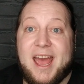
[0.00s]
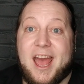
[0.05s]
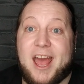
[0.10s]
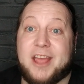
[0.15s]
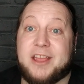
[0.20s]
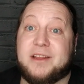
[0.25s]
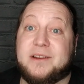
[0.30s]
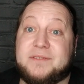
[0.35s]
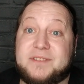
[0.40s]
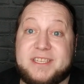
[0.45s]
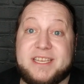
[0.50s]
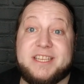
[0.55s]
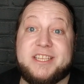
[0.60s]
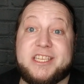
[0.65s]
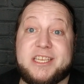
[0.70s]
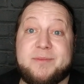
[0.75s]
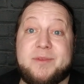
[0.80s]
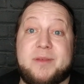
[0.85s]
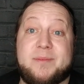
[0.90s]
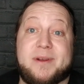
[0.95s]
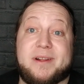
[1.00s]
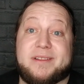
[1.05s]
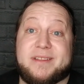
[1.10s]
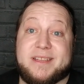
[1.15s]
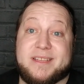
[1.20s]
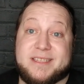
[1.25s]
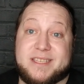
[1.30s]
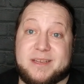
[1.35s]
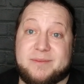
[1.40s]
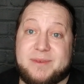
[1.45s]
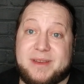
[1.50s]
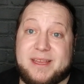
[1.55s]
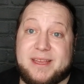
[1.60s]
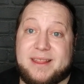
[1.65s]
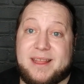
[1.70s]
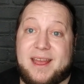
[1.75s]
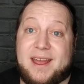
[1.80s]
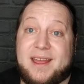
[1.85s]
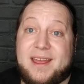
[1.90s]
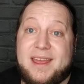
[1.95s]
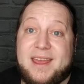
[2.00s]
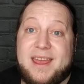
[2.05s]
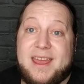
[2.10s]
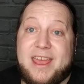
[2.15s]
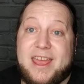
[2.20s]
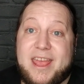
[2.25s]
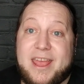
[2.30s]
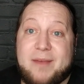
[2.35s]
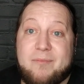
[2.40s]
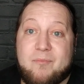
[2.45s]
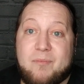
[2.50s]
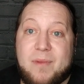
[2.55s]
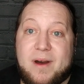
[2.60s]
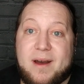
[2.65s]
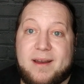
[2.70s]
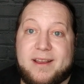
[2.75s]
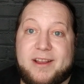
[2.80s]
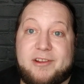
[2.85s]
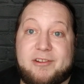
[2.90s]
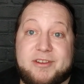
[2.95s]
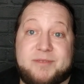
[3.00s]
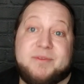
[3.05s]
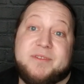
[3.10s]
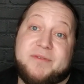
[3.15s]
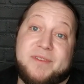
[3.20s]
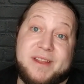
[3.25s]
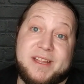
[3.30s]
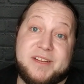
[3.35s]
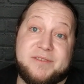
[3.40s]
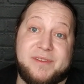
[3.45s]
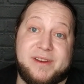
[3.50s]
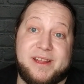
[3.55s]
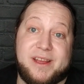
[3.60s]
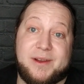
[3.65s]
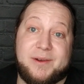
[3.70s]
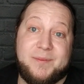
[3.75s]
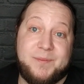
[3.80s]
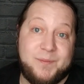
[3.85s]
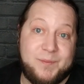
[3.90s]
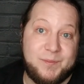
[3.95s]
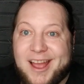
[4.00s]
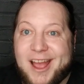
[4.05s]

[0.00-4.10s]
You'll have seen some of the buildings that will be in my Christmas Village video.